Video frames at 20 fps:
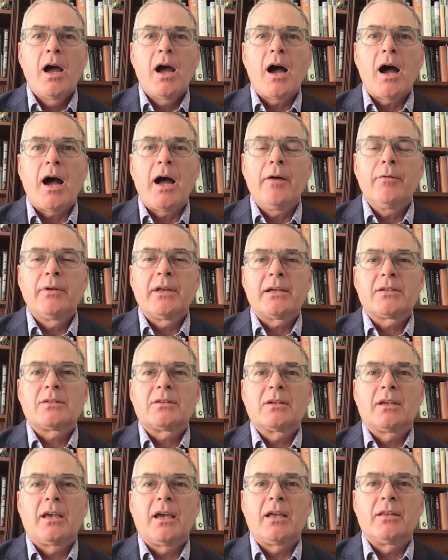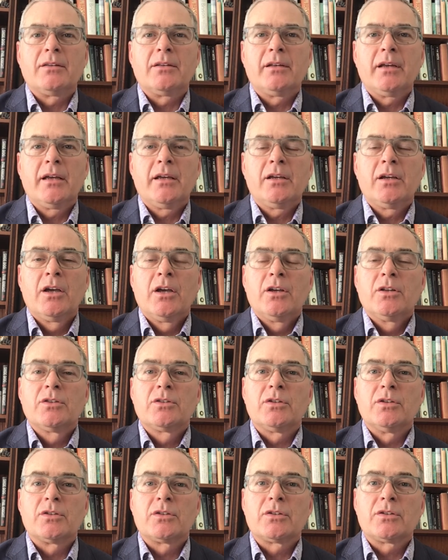I would ask the candidate
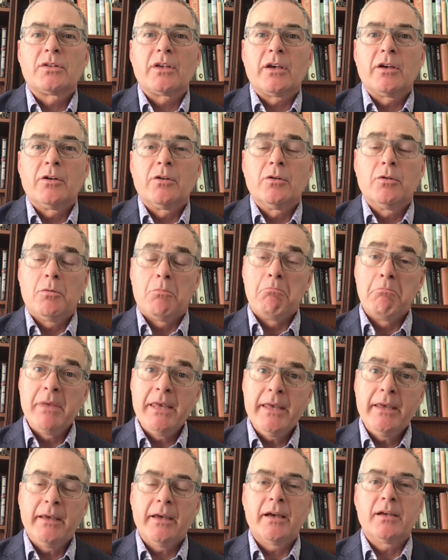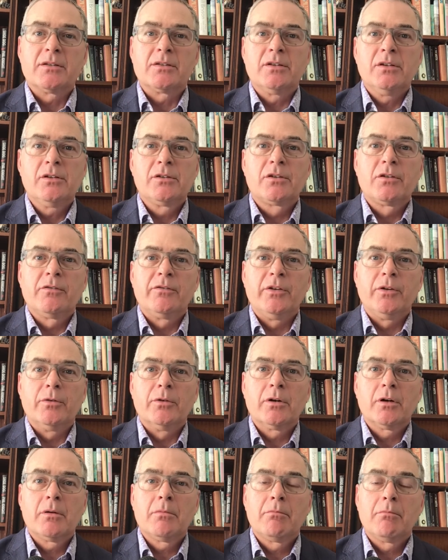to sell me as the
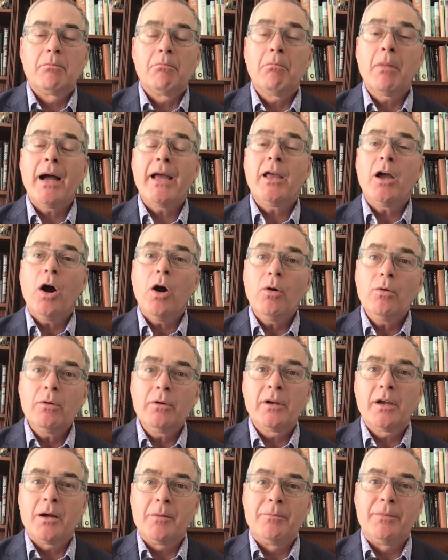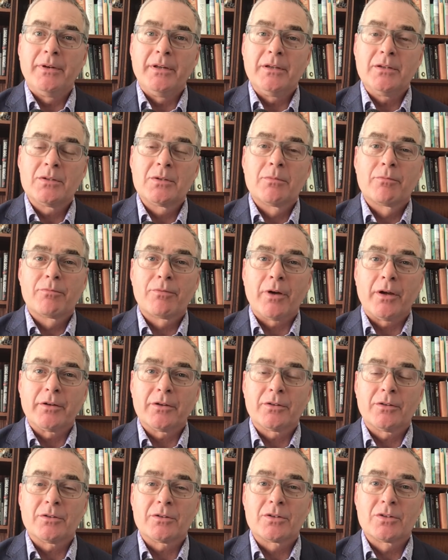interviewer my own company's
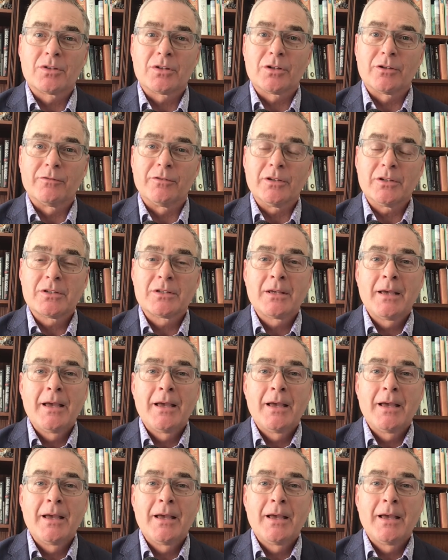product or service.